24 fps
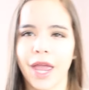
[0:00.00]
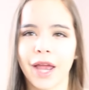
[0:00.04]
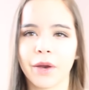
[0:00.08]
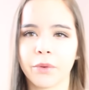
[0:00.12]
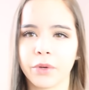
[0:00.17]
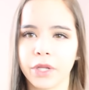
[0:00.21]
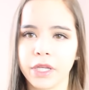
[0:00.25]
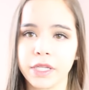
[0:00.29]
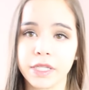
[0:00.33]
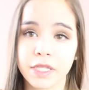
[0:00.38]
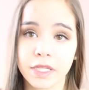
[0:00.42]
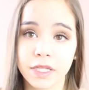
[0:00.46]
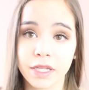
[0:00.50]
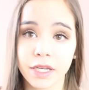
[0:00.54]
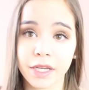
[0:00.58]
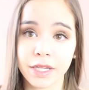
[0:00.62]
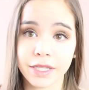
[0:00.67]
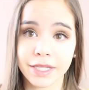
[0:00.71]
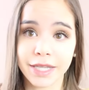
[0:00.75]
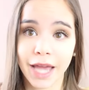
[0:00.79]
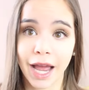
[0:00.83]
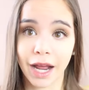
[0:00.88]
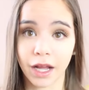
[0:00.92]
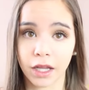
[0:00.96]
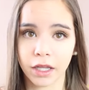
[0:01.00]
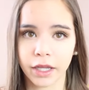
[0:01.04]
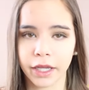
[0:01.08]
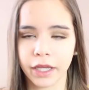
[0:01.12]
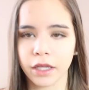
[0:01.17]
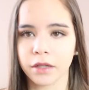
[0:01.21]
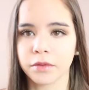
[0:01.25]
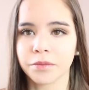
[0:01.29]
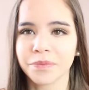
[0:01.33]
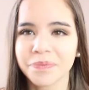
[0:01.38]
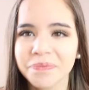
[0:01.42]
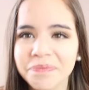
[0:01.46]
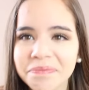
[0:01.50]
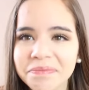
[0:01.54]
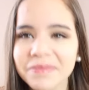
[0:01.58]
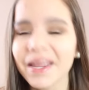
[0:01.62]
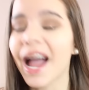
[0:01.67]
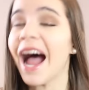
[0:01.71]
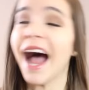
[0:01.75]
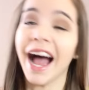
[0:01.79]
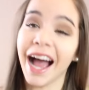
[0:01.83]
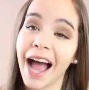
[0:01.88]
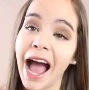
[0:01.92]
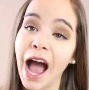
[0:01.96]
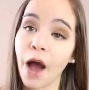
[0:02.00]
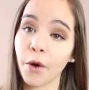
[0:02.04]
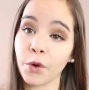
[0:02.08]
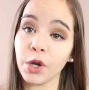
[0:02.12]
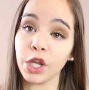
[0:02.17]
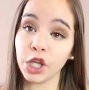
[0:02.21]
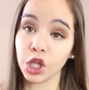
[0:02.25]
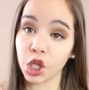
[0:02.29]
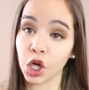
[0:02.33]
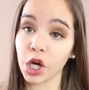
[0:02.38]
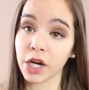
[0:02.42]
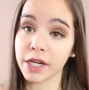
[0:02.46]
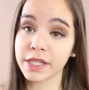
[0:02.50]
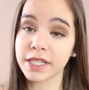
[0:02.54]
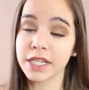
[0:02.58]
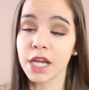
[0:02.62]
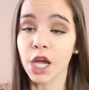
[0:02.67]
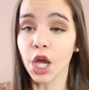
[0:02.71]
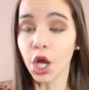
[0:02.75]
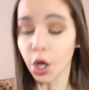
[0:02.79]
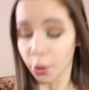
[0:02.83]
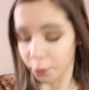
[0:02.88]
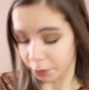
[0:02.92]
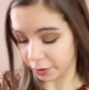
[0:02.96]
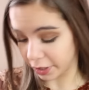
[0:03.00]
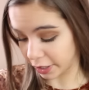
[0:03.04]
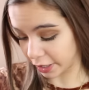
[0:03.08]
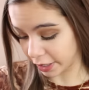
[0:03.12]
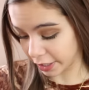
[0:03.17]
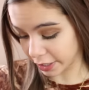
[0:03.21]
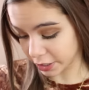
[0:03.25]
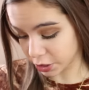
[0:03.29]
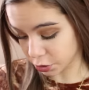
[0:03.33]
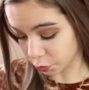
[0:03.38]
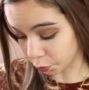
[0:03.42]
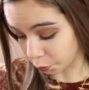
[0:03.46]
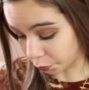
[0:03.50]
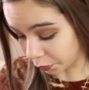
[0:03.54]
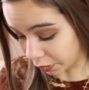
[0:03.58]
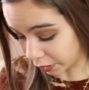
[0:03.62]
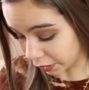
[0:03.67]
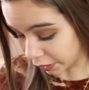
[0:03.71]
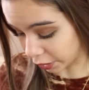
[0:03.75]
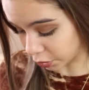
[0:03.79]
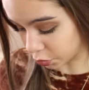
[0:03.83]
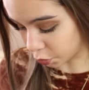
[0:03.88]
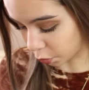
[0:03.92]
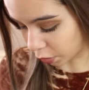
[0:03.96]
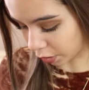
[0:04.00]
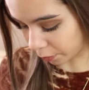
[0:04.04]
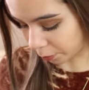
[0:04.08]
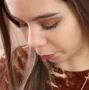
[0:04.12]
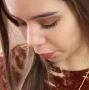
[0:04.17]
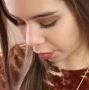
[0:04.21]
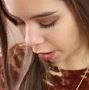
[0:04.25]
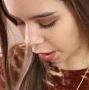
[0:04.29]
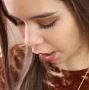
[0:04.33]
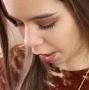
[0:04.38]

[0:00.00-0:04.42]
can't really see exactly uh, how it looks. But it is really adorable.